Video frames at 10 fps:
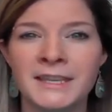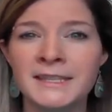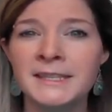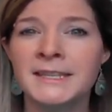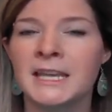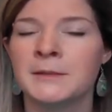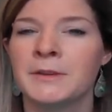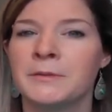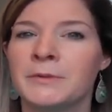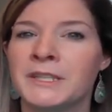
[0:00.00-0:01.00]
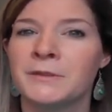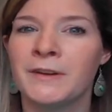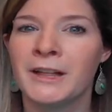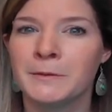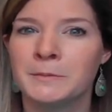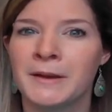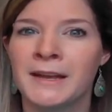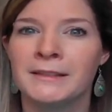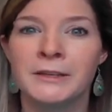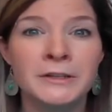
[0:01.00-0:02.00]
This assessment was developed
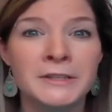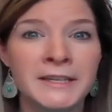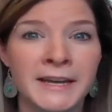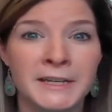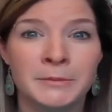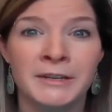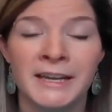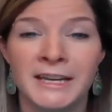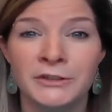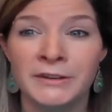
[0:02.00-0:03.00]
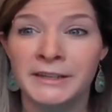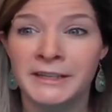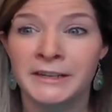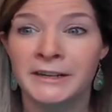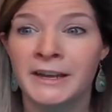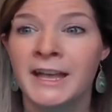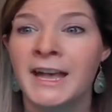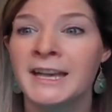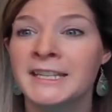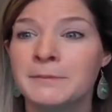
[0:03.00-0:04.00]
by literacy expert Adrian Gear
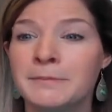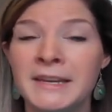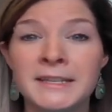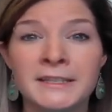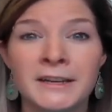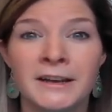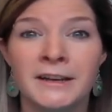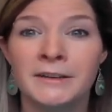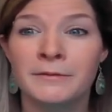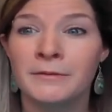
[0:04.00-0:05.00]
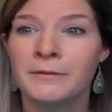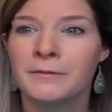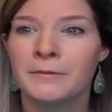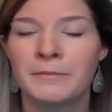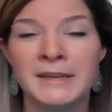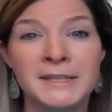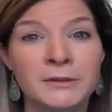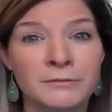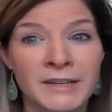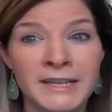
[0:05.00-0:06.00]
and is based on basic
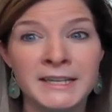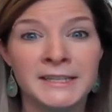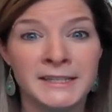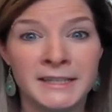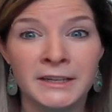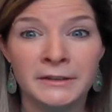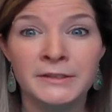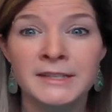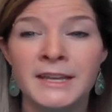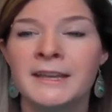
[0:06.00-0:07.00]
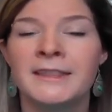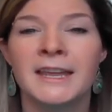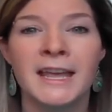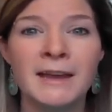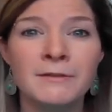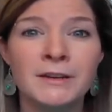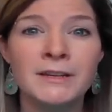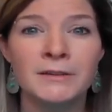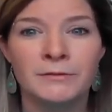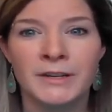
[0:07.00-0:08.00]
reading skills that
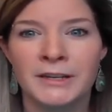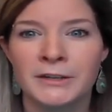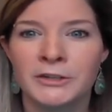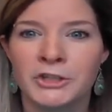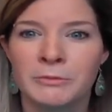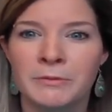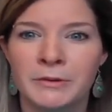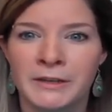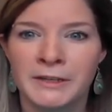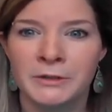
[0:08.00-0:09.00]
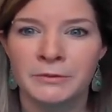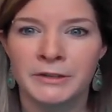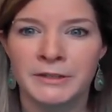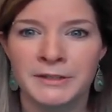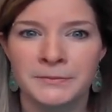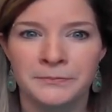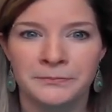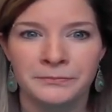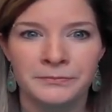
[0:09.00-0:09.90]
every reader should be working towards.